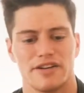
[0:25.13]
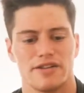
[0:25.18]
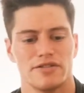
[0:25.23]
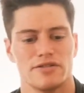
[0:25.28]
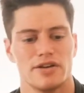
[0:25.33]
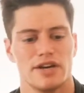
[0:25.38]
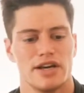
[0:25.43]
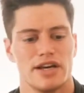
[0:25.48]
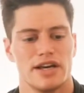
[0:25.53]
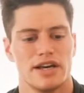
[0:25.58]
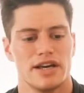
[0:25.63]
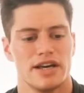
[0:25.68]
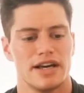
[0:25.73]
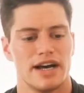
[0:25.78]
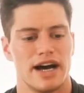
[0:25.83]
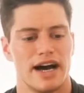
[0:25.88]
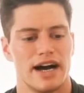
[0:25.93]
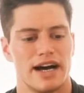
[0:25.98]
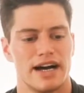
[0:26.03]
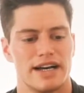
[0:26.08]
do
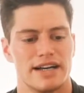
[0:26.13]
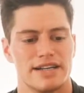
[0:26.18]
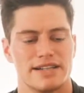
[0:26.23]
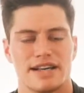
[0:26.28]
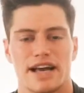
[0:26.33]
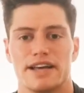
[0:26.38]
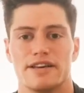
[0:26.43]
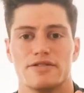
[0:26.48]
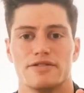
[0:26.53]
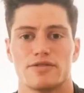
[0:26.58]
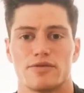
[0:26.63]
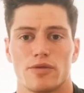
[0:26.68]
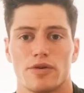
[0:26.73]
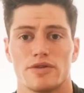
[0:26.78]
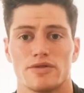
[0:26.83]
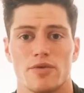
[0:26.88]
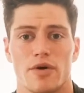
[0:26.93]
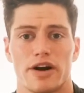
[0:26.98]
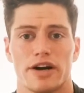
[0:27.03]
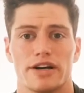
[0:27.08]
is I use
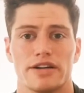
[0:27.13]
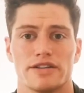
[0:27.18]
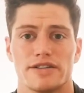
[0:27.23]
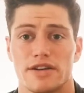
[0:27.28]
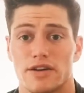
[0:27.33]
rose water.